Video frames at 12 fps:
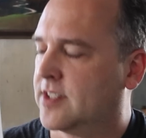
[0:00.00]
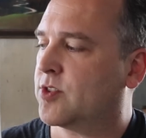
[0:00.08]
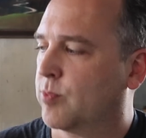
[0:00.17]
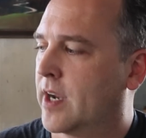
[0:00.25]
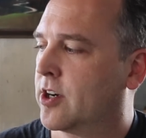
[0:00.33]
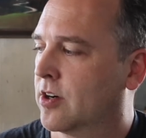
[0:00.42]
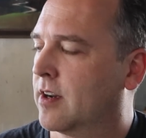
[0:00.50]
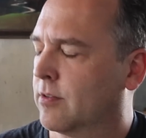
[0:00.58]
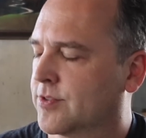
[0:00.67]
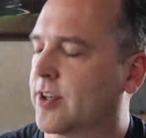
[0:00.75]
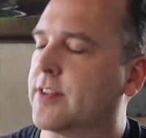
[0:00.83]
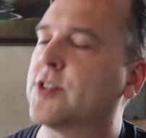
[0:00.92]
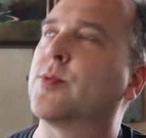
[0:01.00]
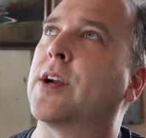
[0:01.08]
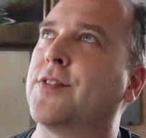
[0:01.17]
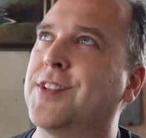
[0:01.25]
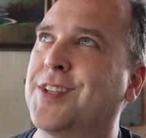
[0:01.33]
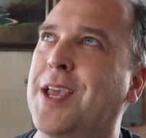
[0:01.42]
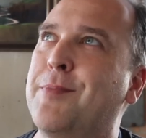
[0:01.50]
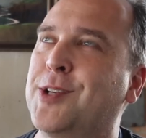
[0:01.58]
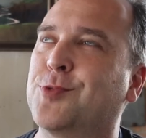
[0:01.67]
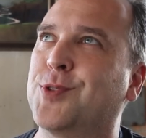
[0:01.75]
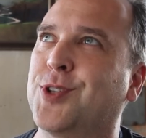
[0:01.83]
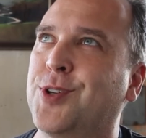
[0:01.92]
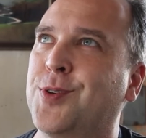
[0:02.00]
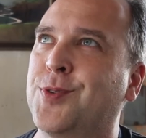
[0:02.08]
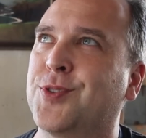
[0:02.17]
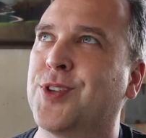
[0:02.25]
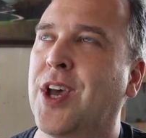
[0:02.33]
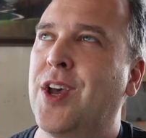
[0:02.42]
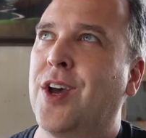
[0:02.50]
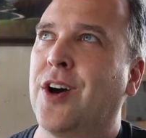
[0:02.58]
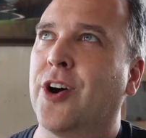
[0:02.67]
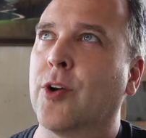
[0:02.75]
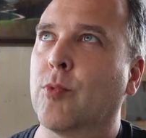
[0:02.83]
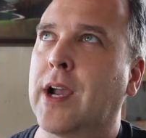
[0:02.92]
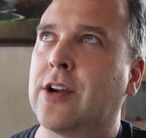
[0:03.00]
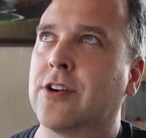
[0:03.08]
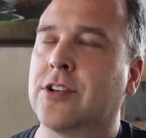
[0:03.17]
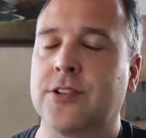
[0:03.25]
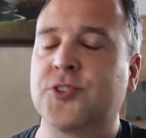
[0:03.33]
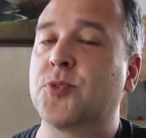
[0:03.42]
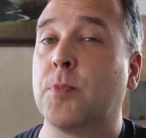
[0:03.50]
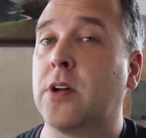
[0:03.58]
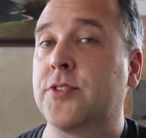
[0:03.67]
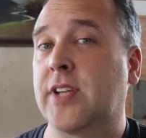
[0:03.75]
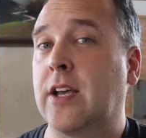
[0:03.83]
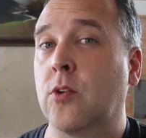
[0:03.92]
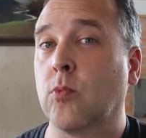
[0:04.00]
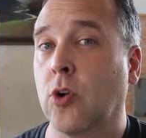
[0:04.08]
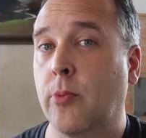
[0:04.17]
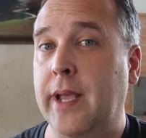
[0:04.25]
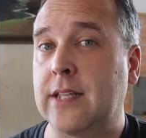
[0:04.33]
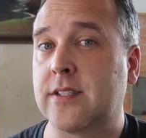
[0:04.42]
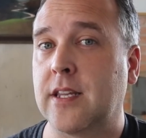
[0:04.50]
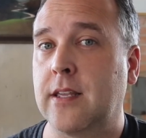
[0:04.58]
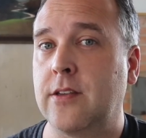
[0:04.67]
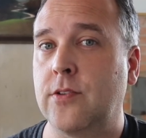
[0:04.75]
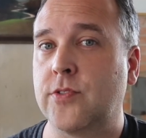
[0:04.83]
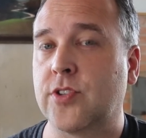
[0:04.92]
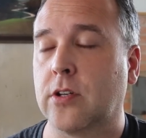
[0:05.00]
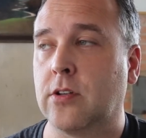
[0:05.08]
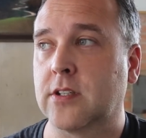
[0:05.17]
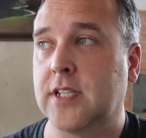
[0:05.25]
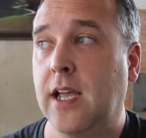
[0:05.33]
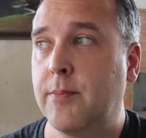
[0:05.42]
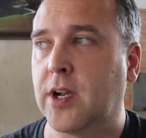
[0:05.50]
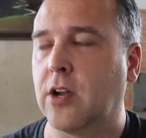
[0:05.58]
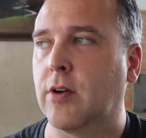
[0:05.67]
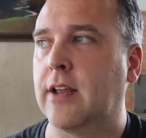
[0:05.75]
this record, or sorry, this record, this image was used on a record called Small Town Romance that he used a long time ago,